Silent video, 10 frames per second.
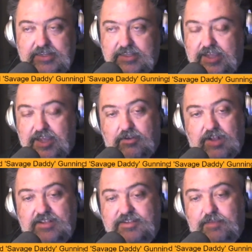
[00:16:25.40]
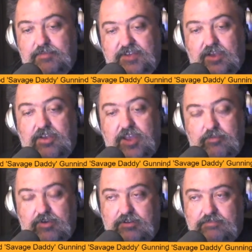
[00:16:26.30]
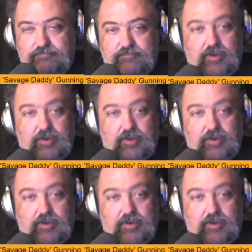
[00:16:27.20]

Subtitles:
Like a great example is like, okay, well,